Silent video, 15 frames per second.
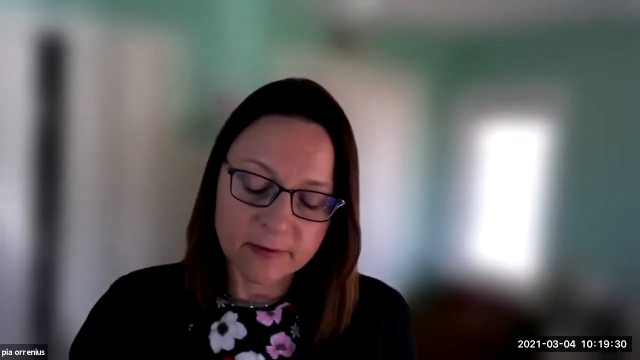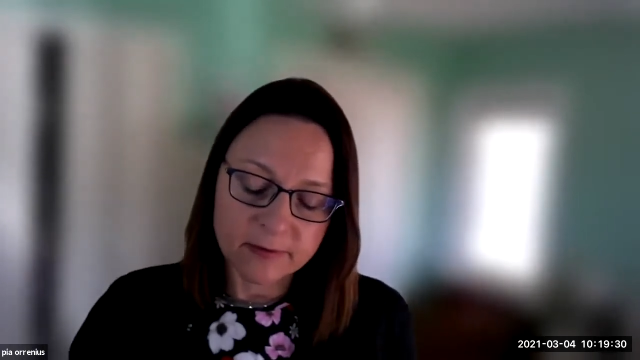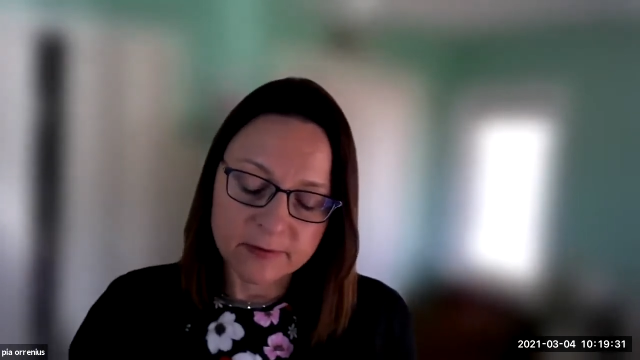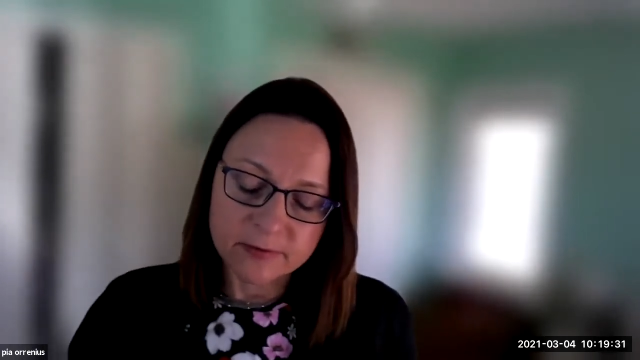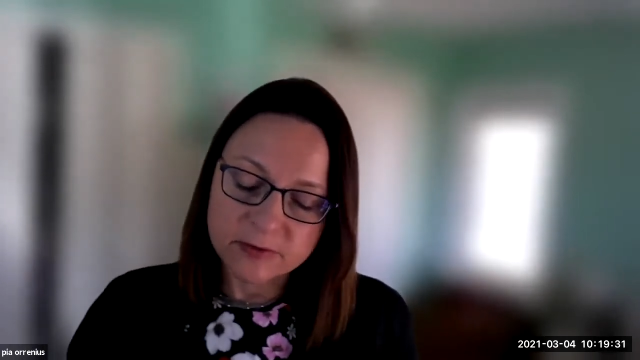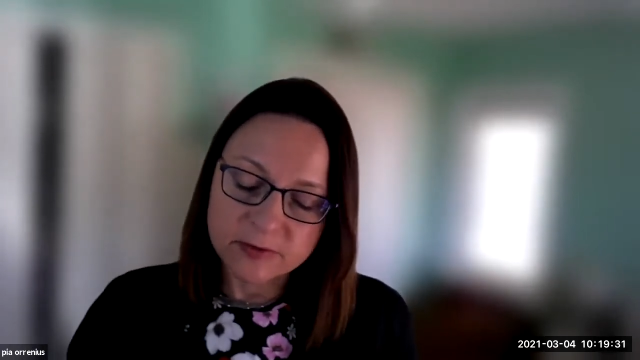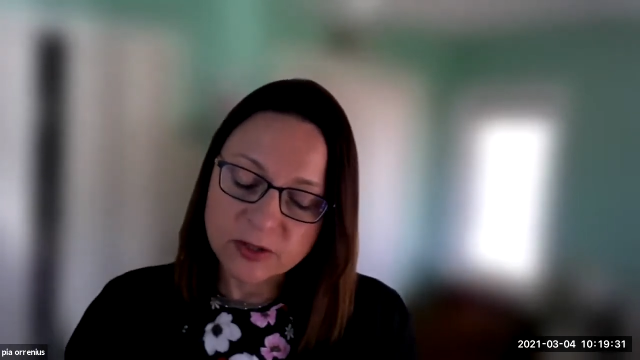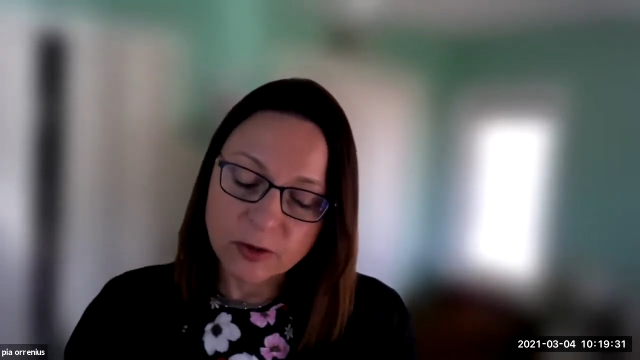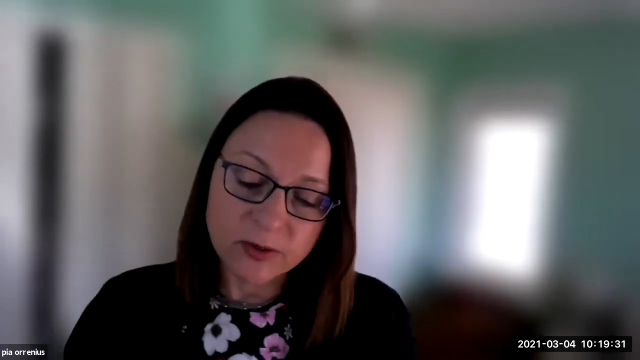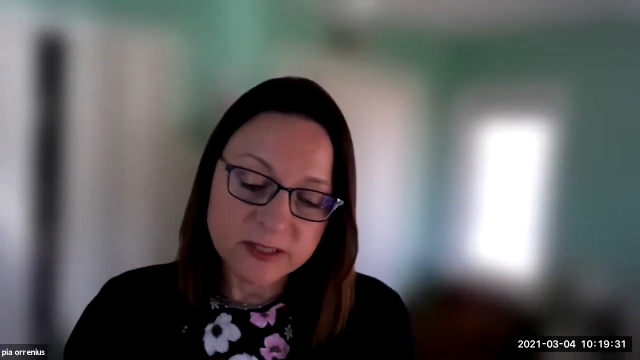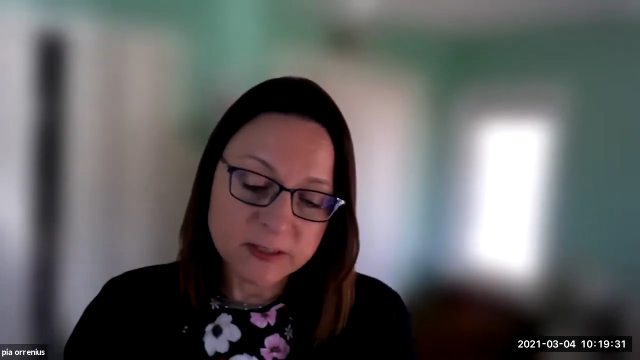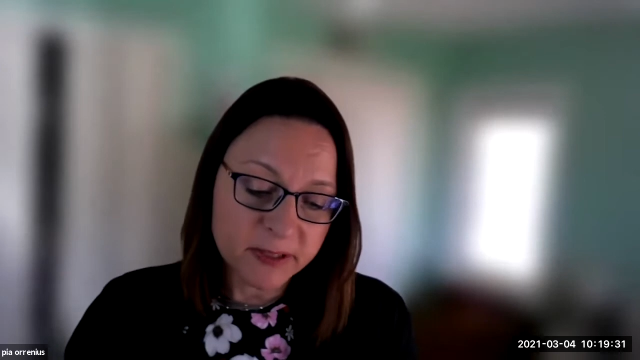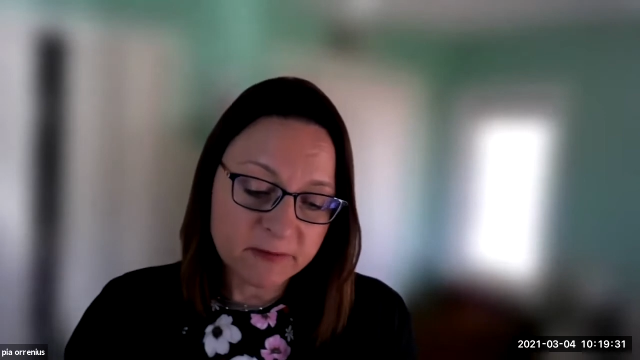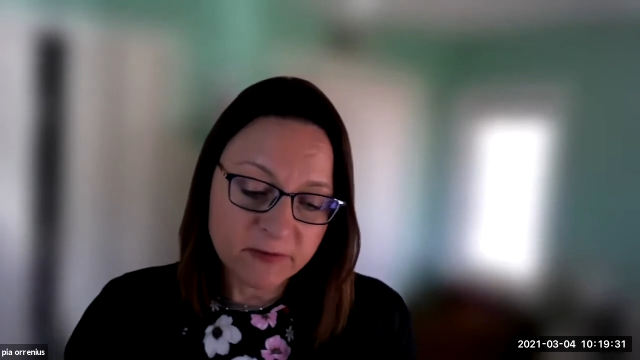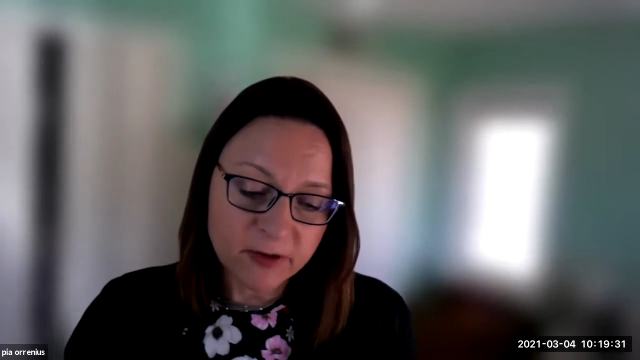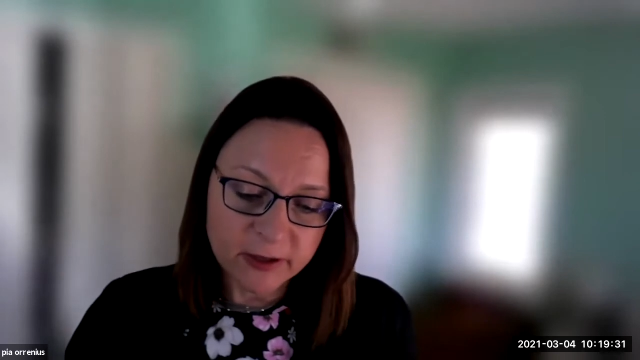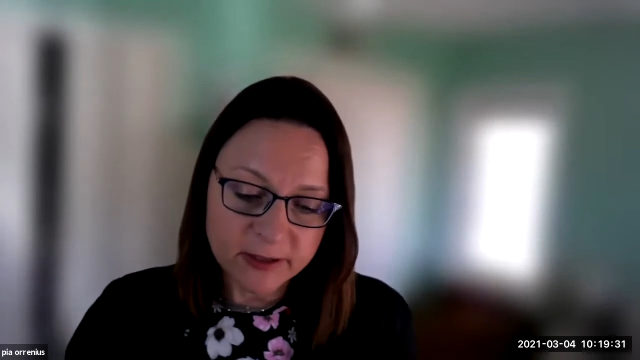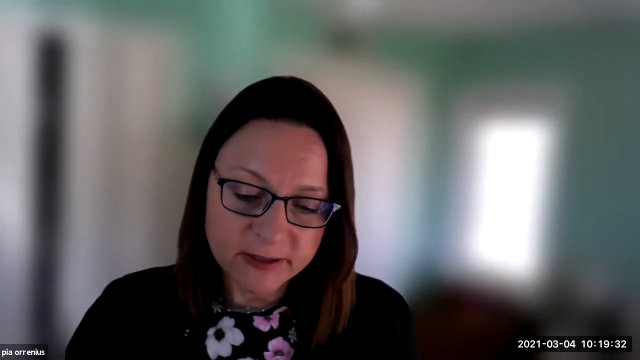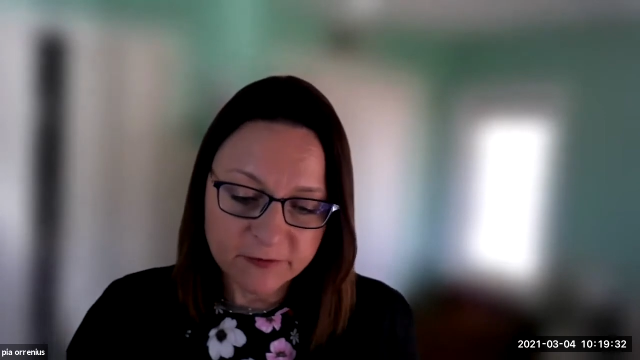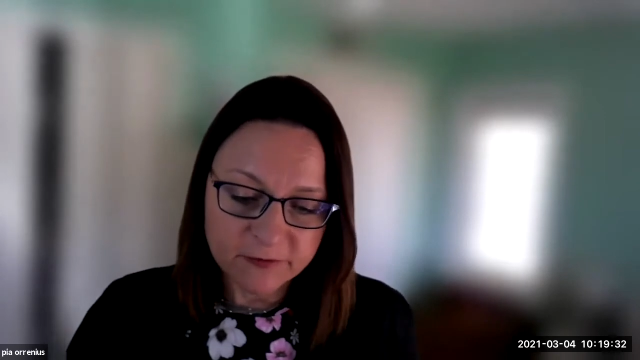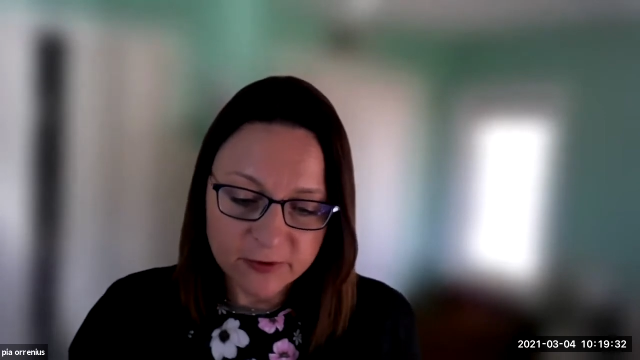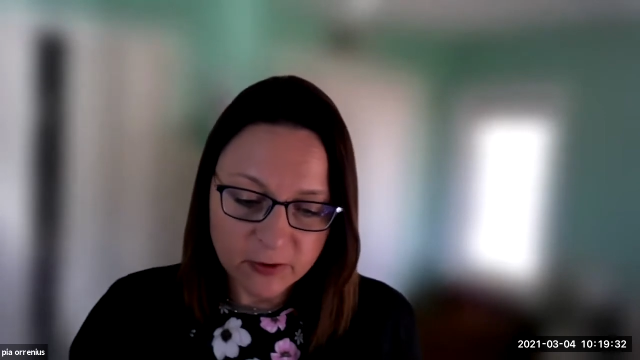so it's been very
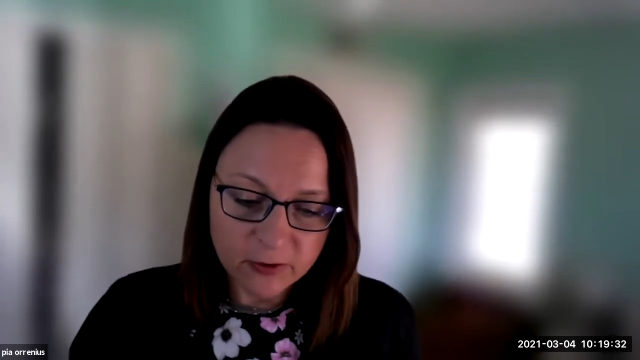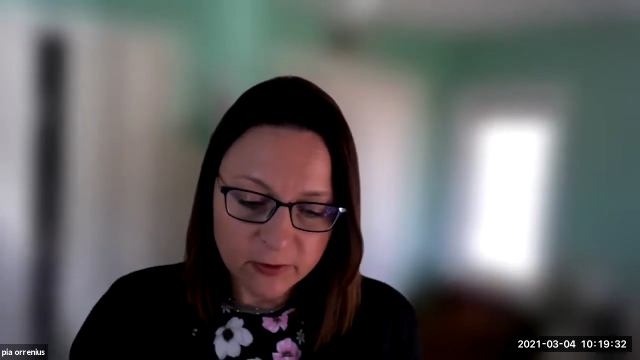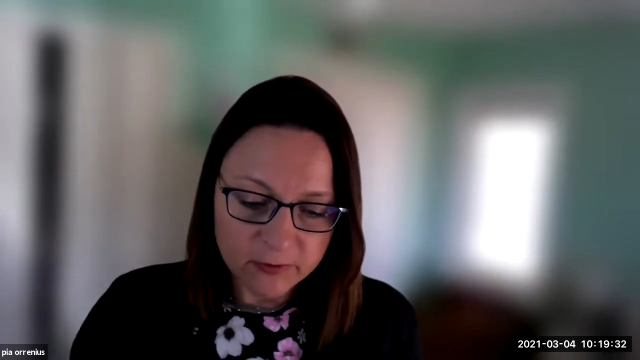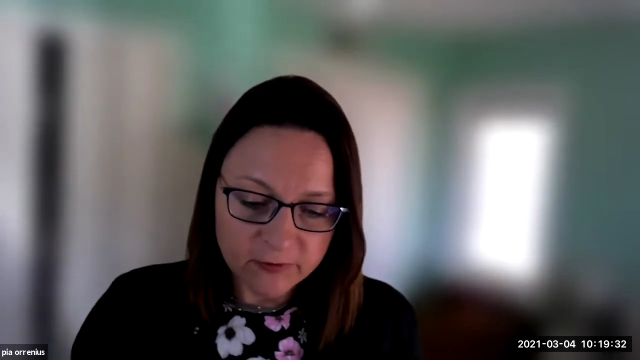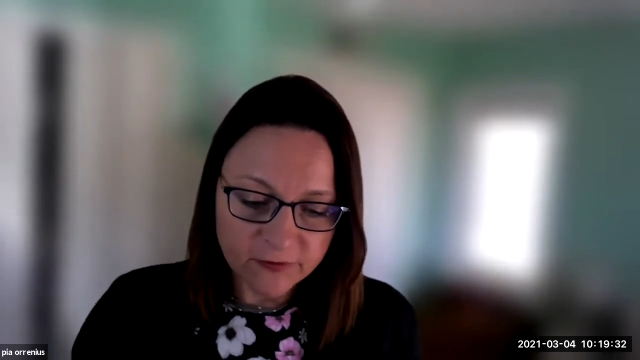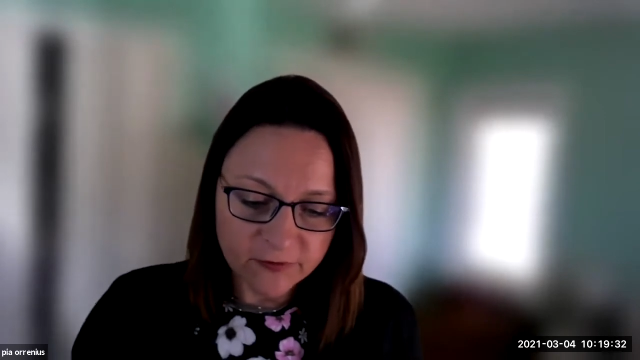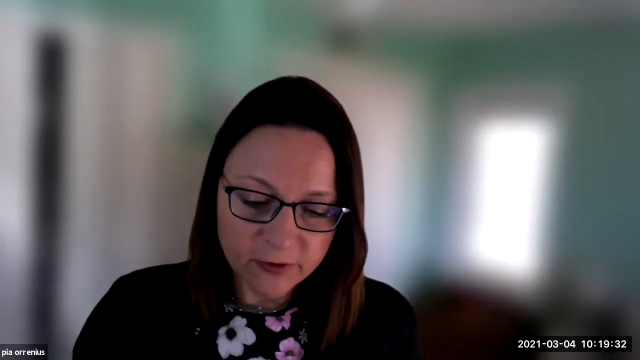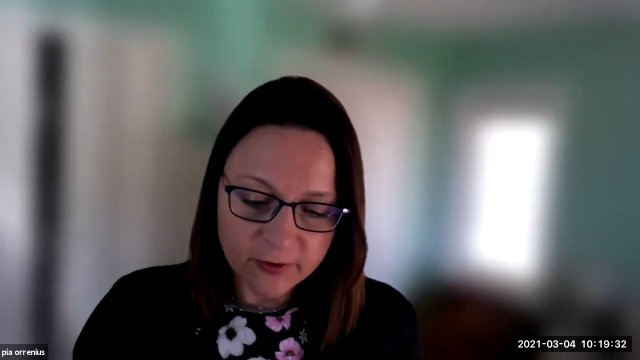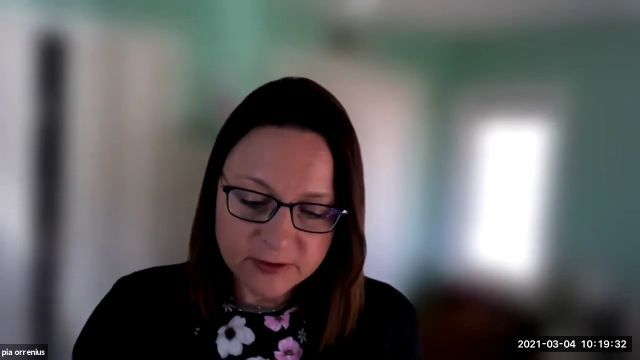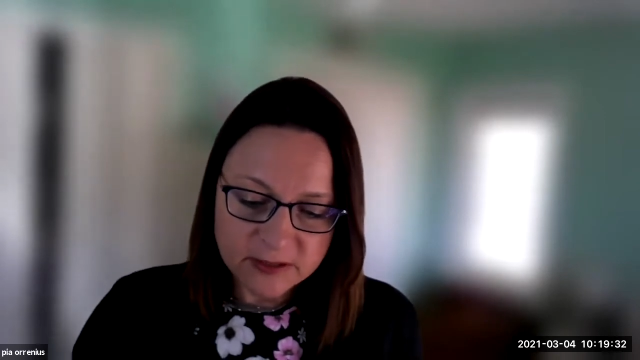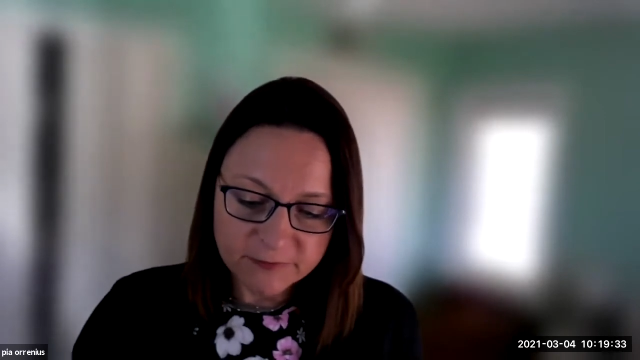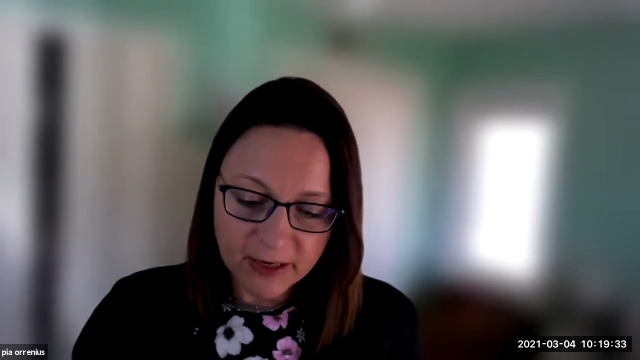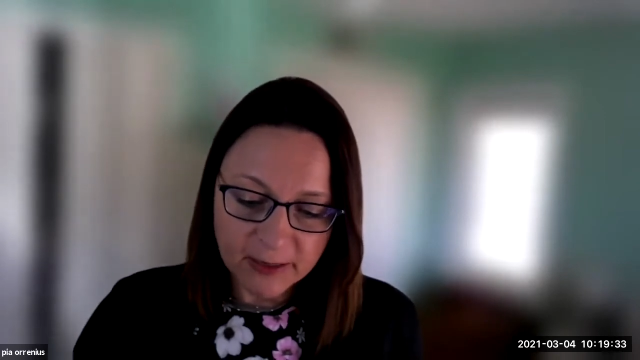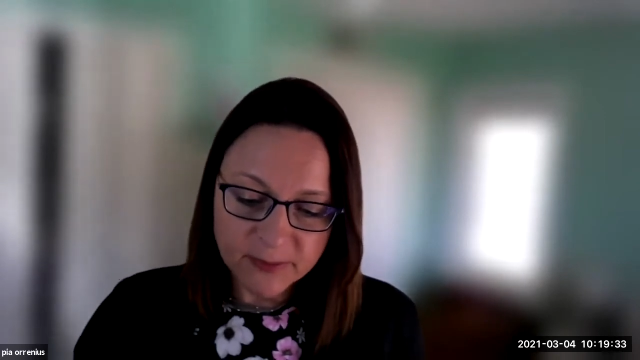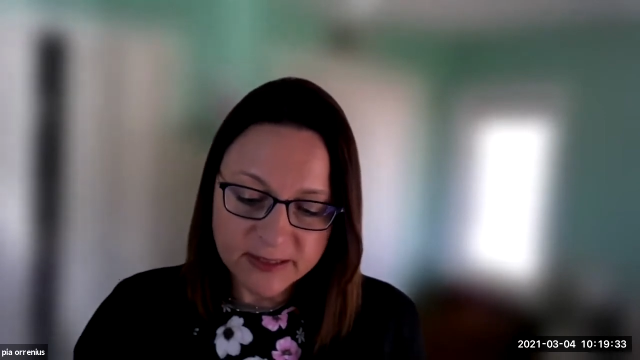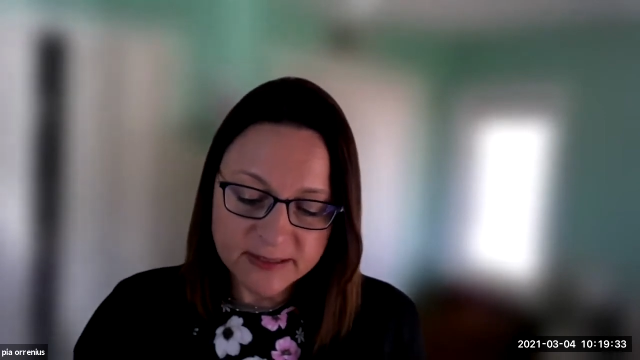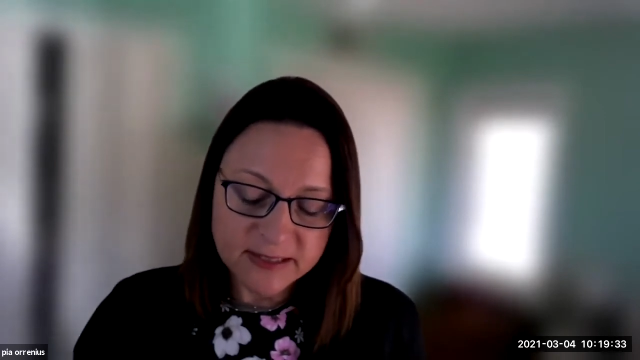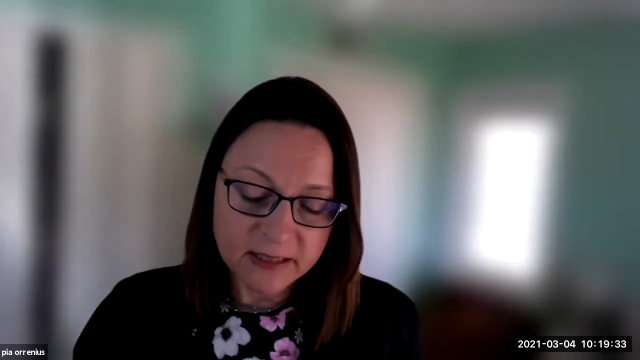difficult for those families.